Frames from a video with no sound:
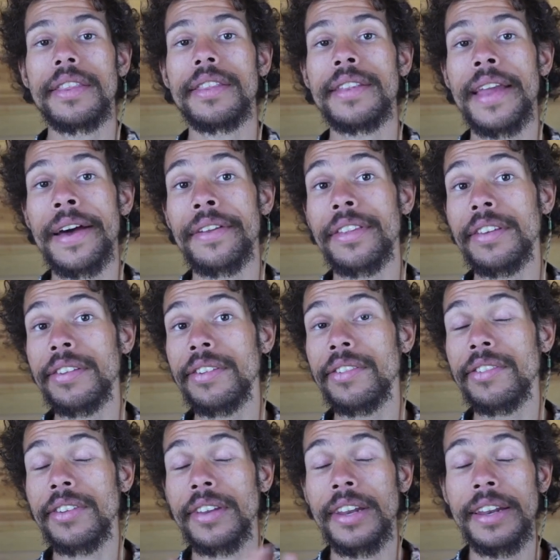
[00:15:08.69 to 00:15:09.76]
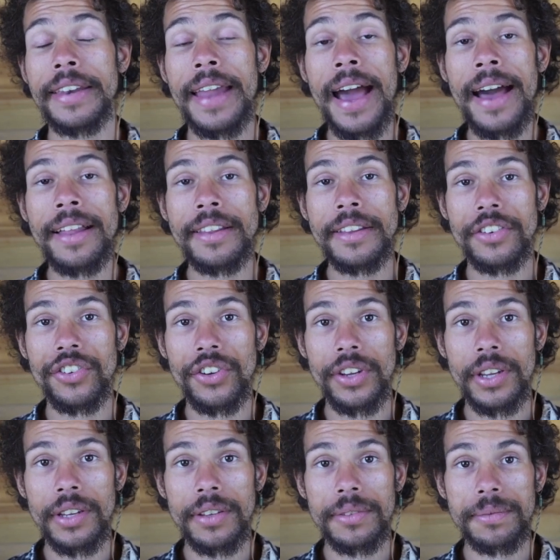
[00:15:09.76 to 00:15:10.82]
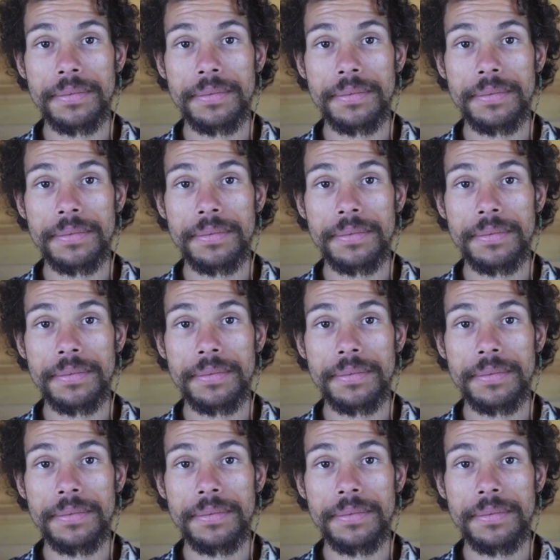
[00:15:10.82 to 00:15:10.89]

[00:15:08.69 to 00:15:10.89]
Now, this is an analogy